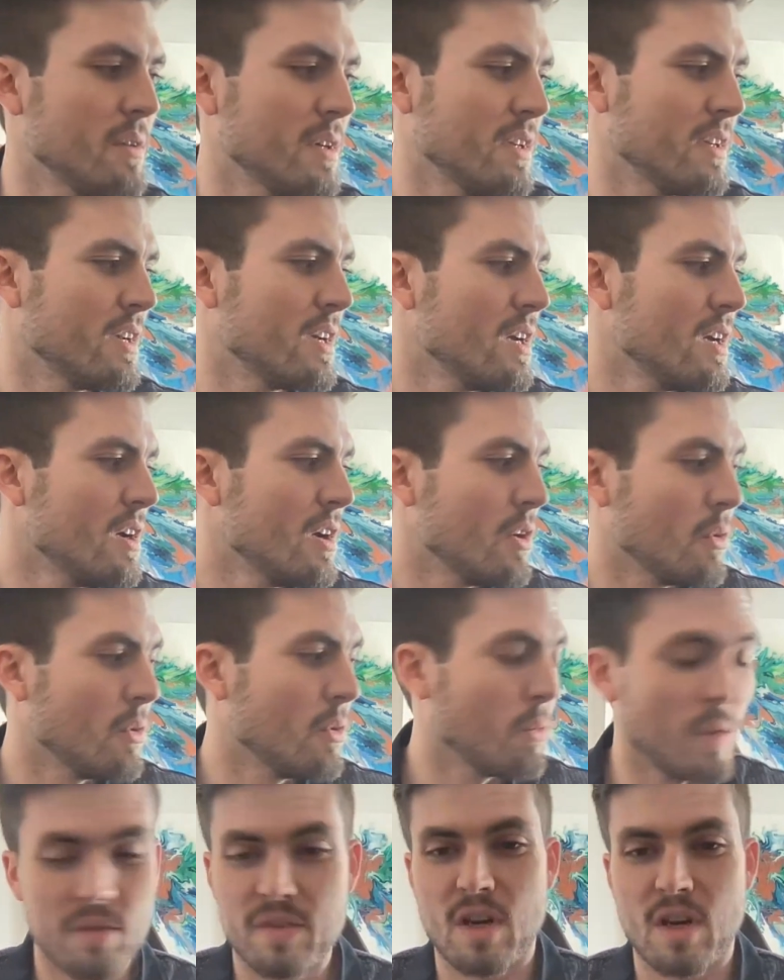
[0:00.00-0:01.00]
And
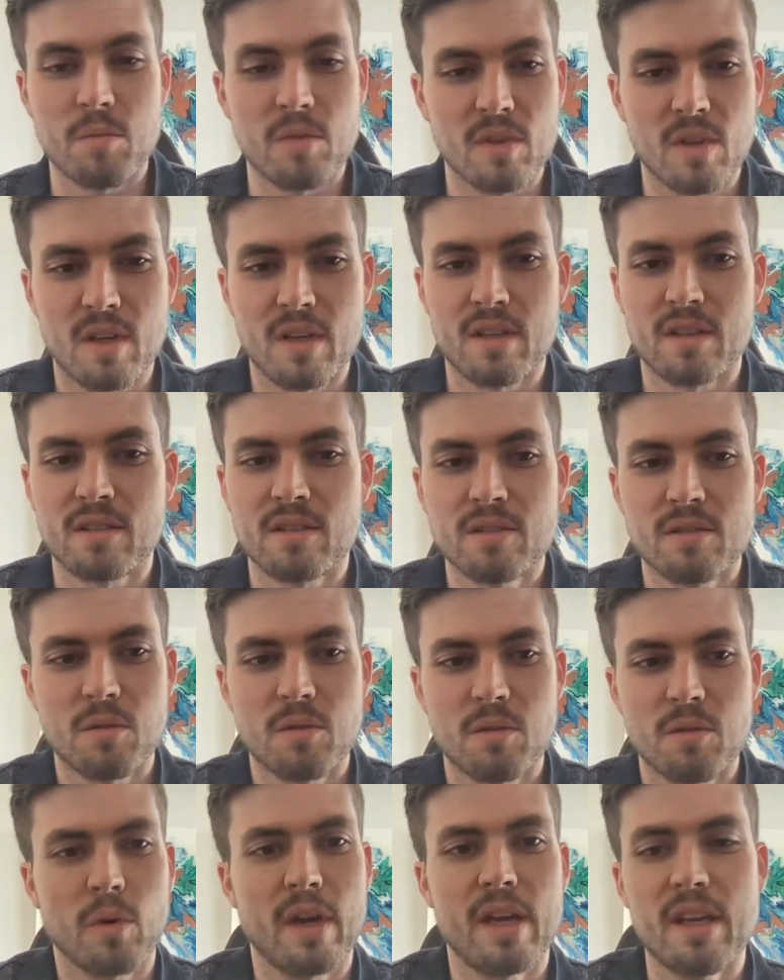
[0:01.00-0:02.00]
we've come a long
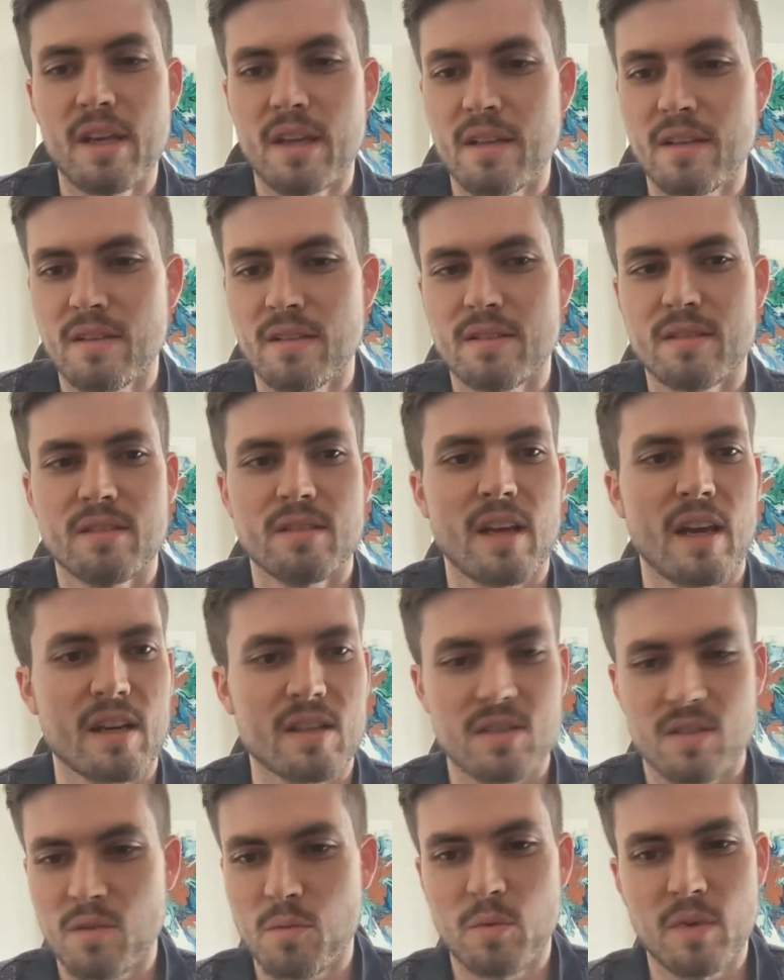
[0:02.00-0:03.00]
way. And
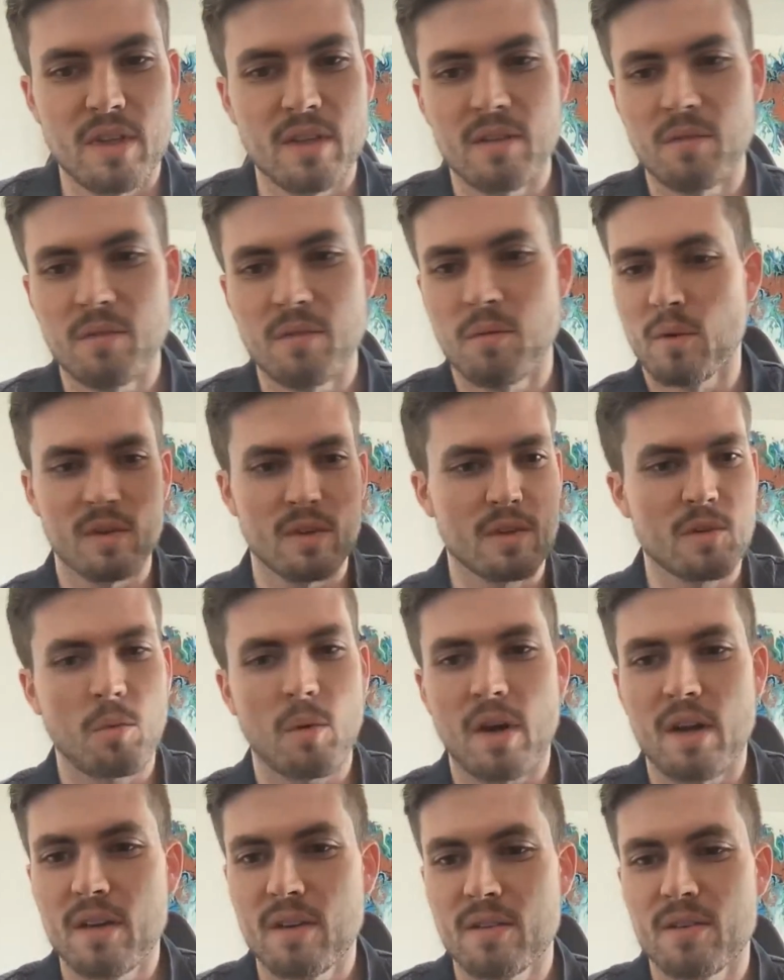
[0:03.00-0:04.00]
actually, we were
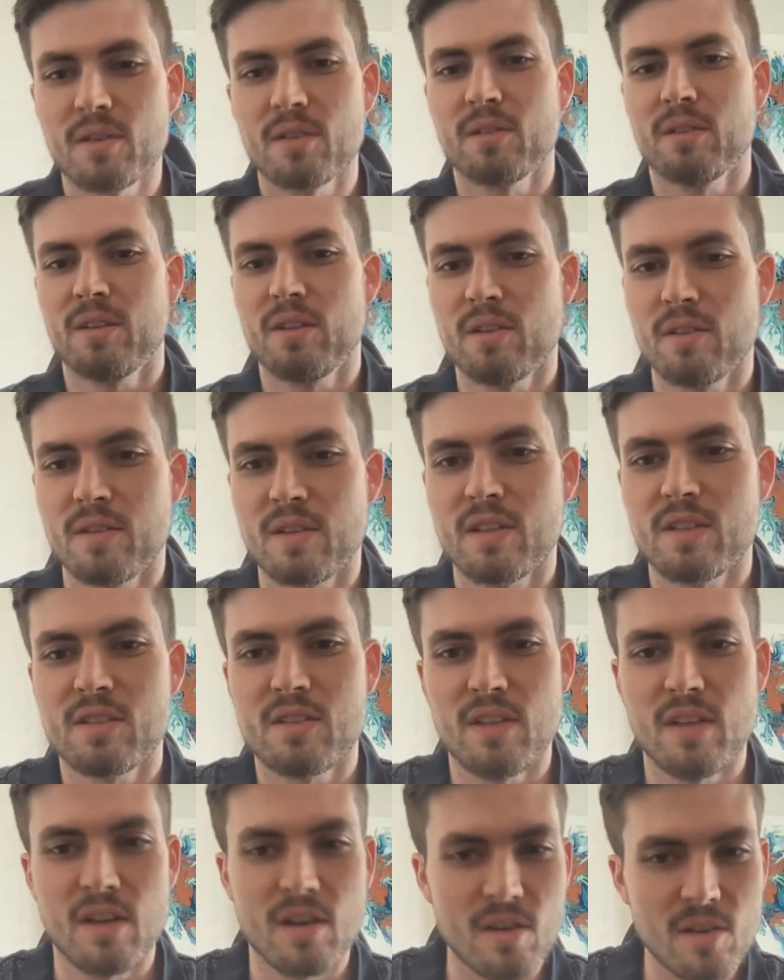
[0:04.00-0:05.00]
acquired earlier
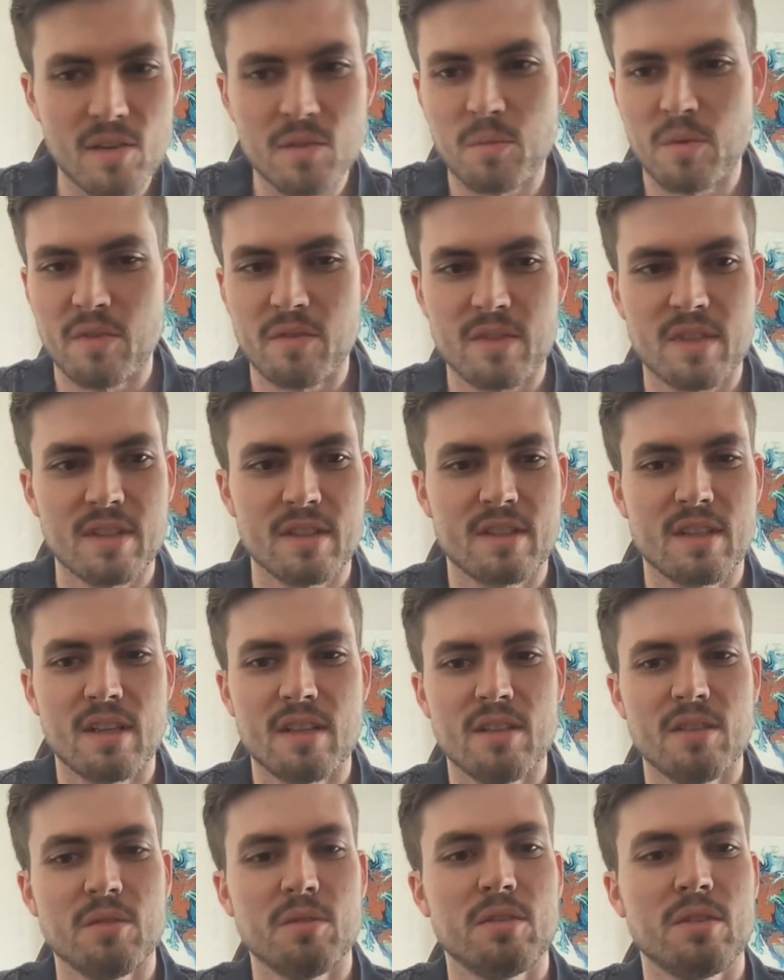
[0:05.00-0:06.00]
this year, and we've
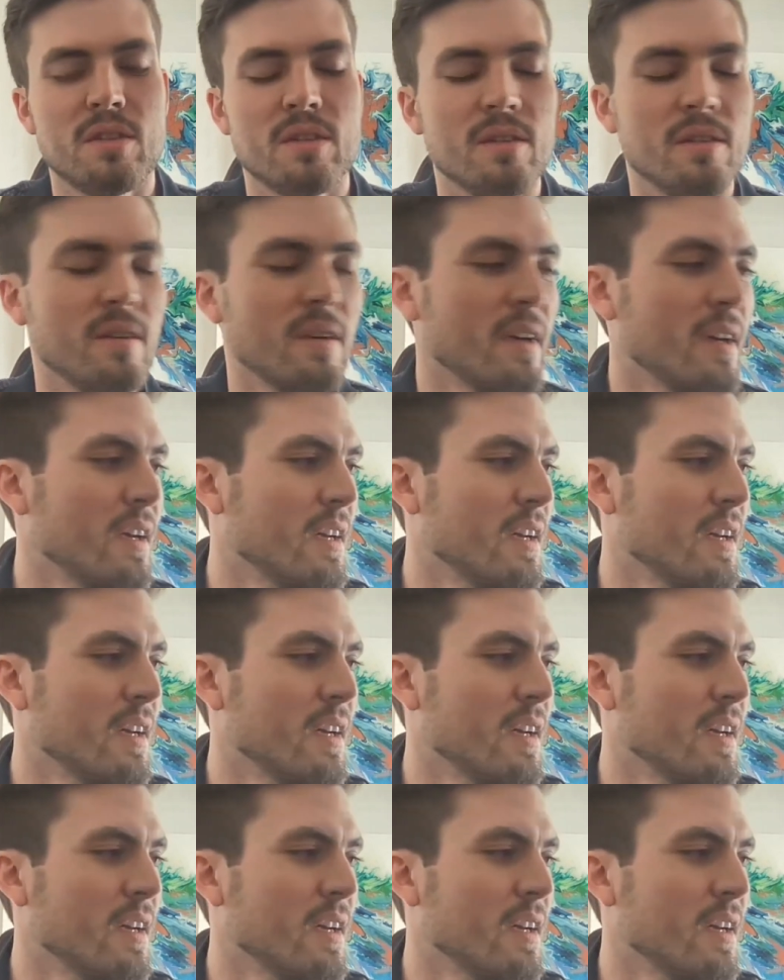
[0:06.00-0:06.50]
continued to